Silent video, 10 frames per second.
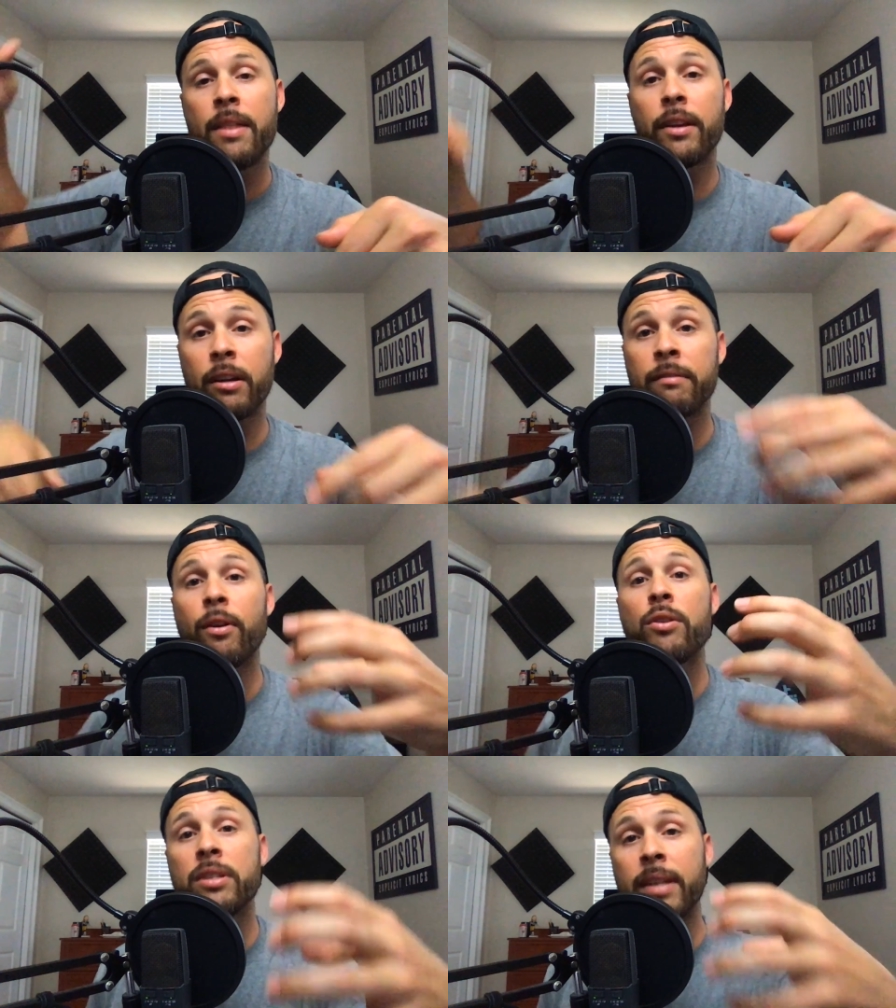the
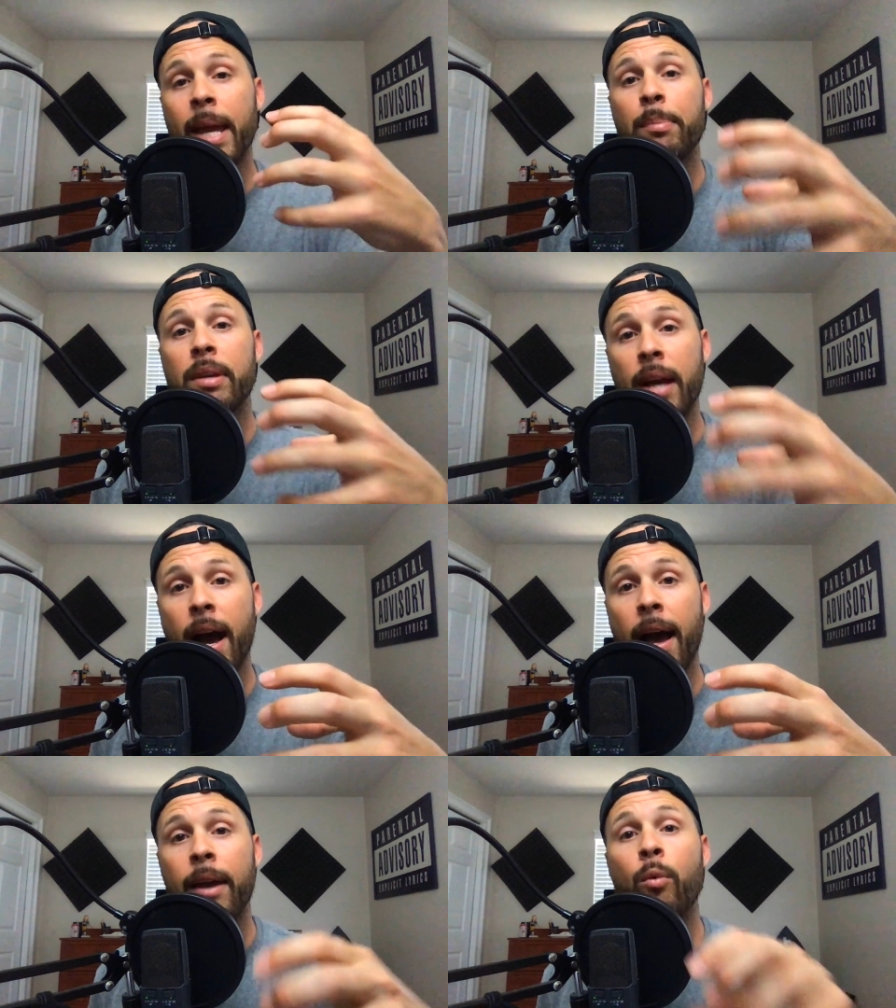conversion
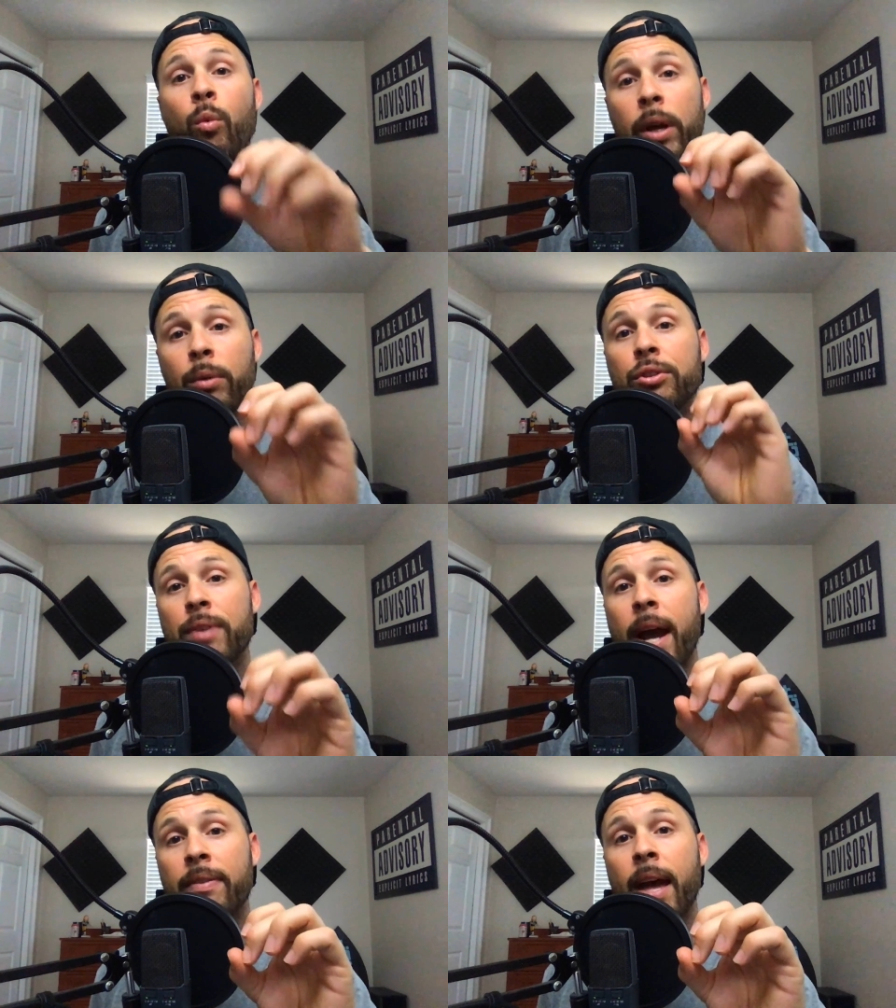API will
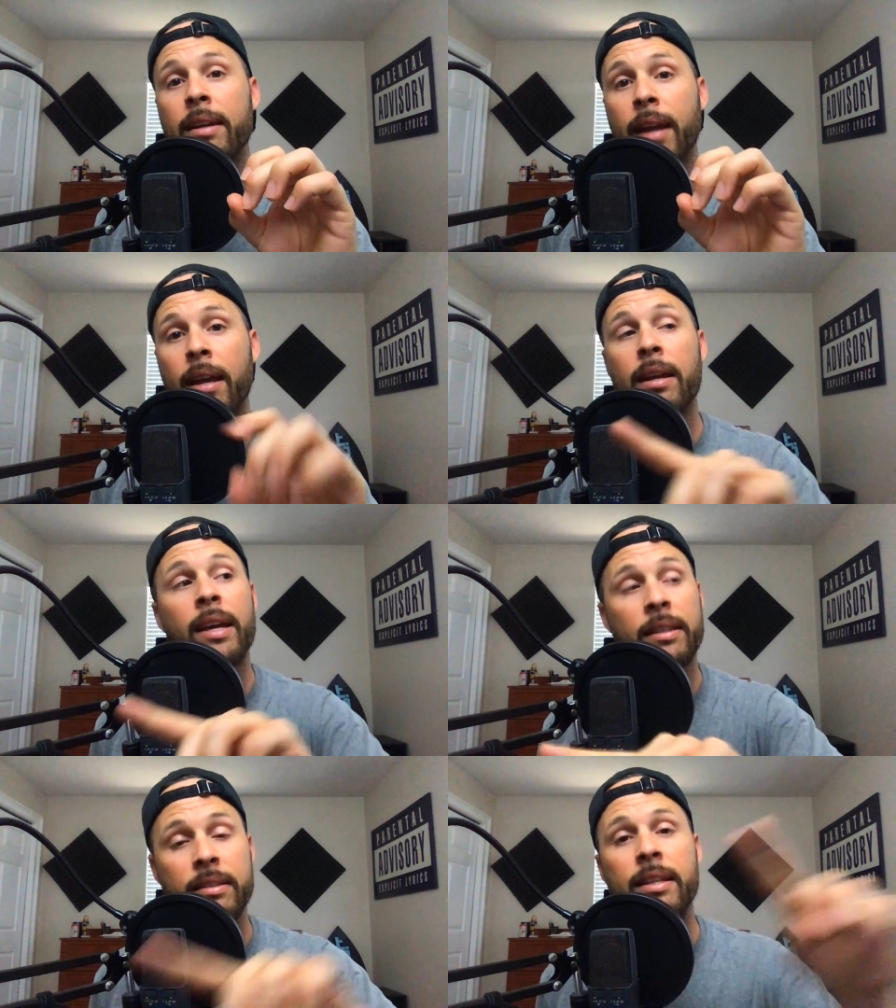track that data
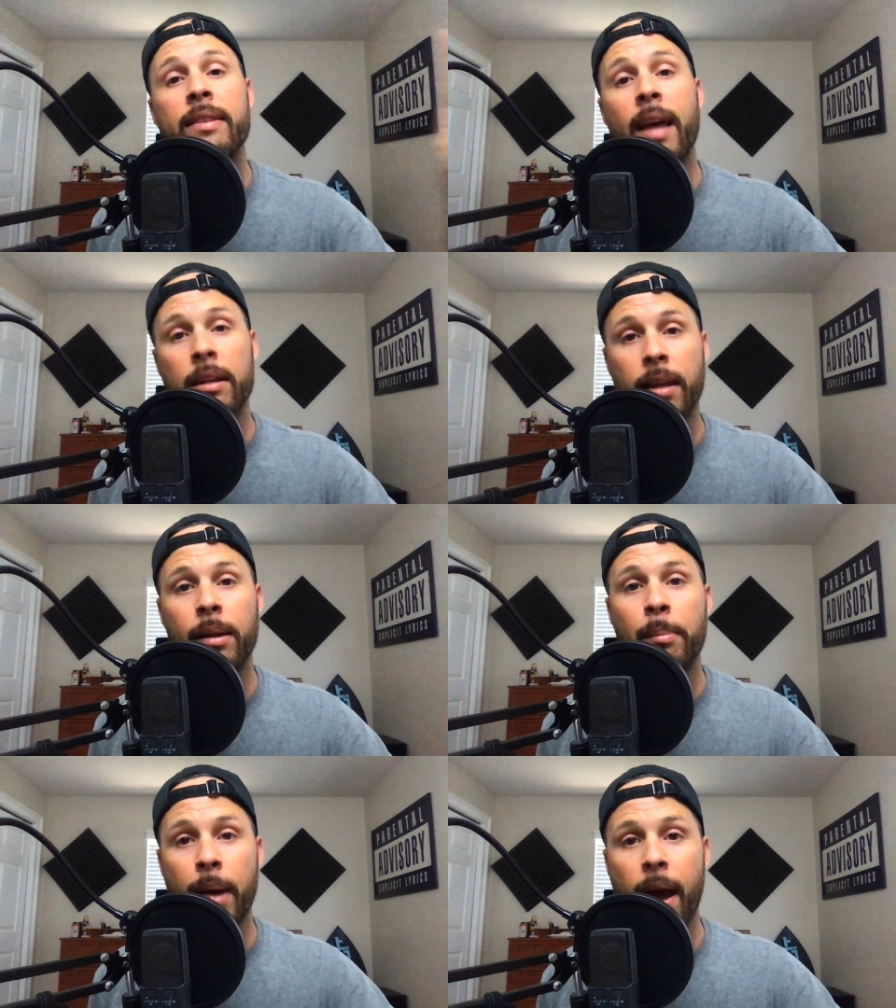and send that
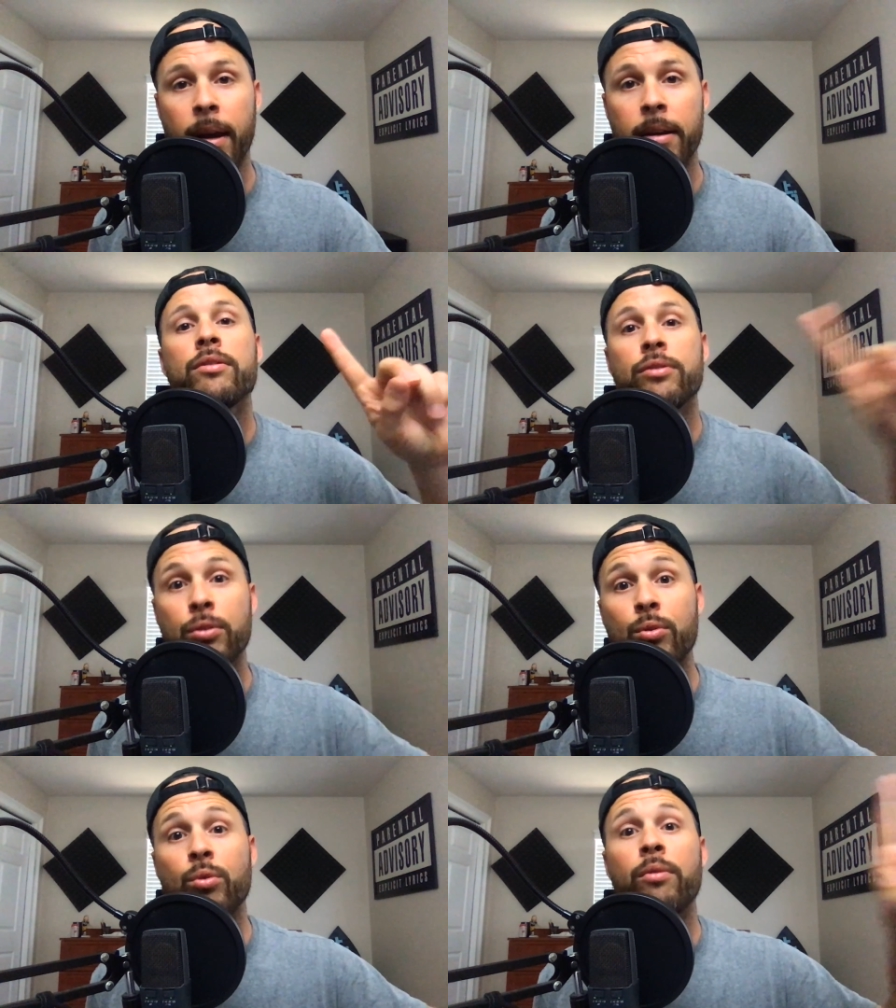data back
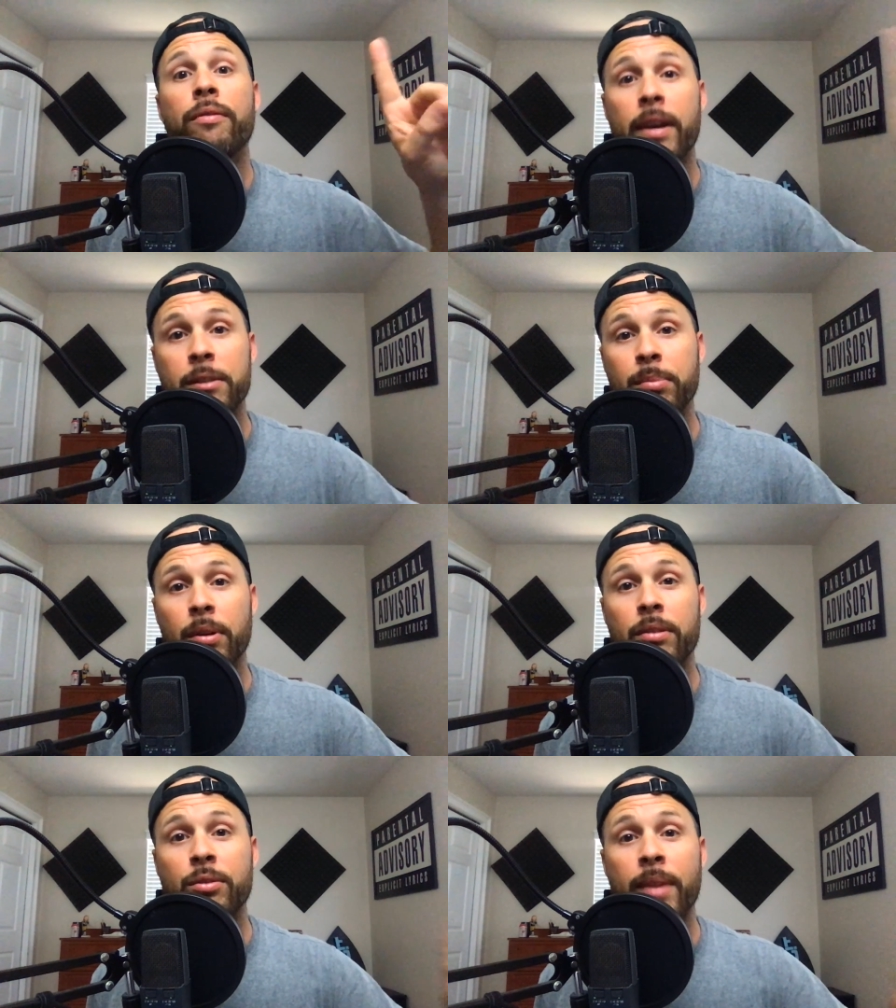to
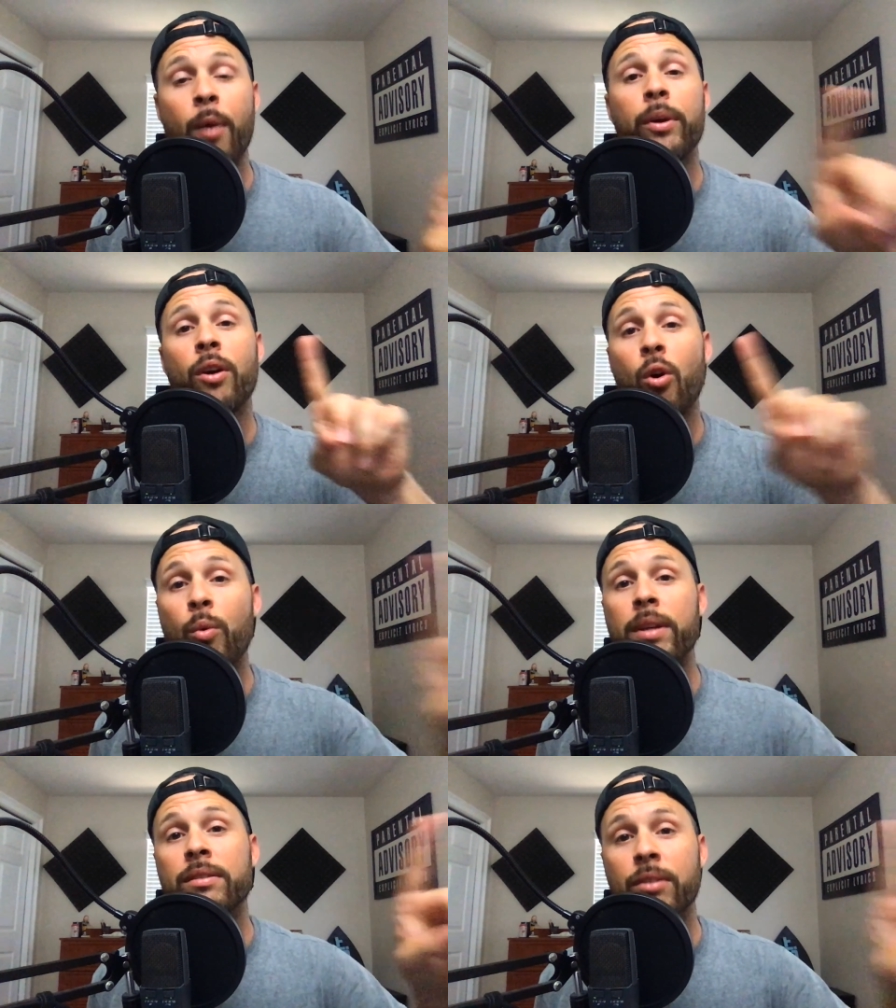Facebook so that we
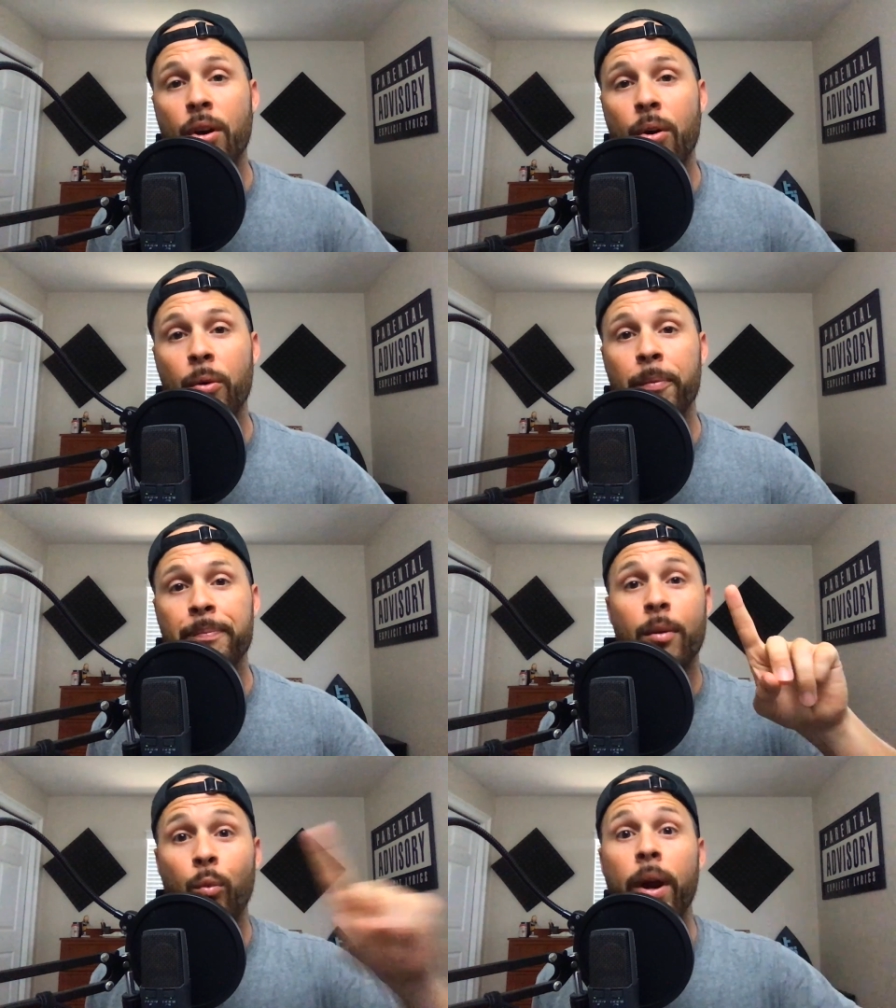always know
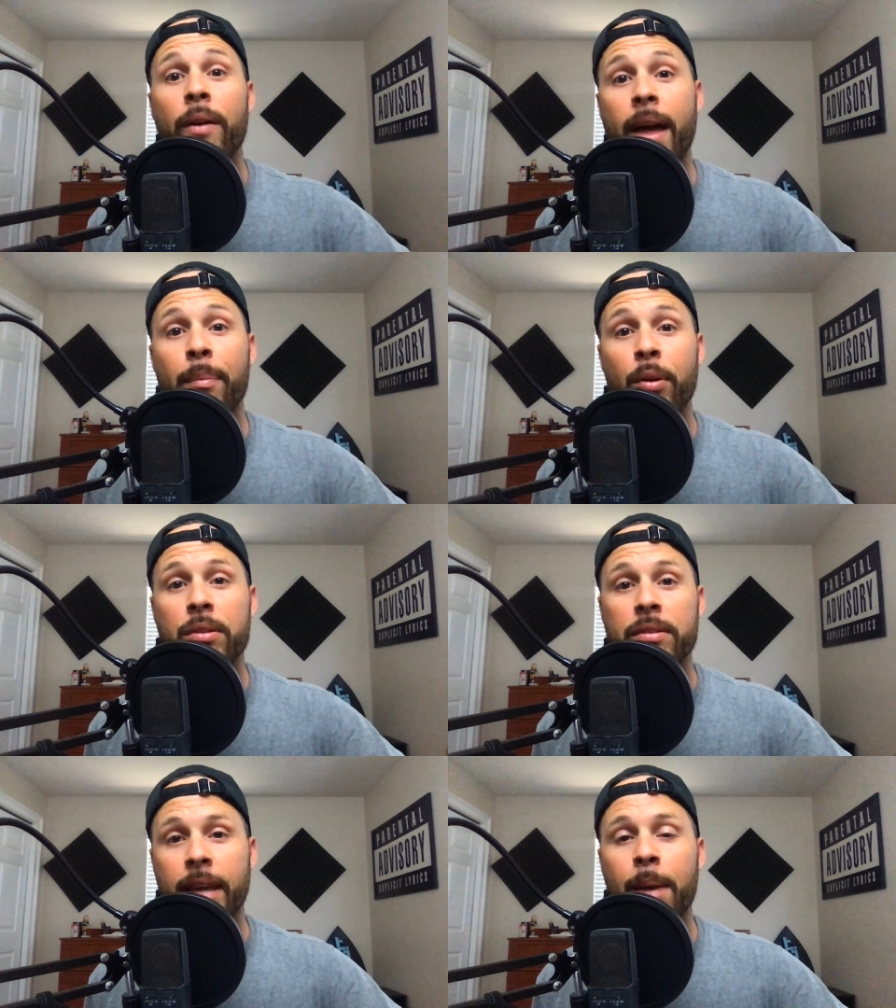where that
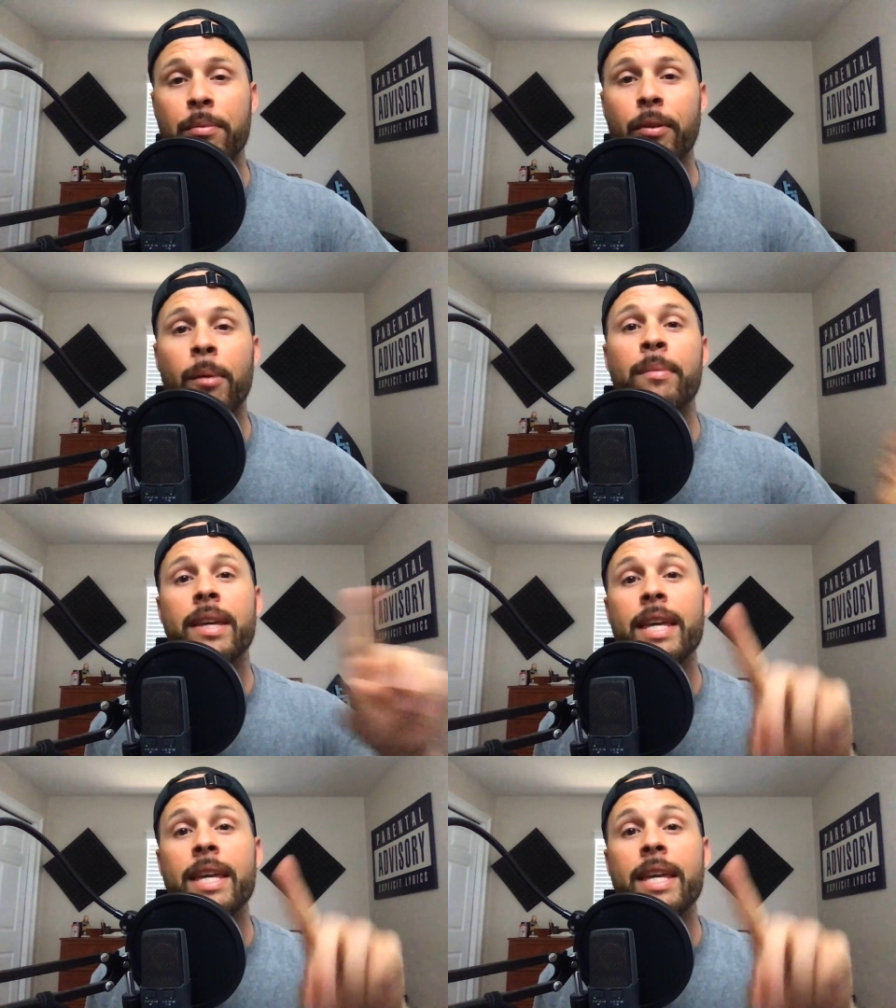purchase came from,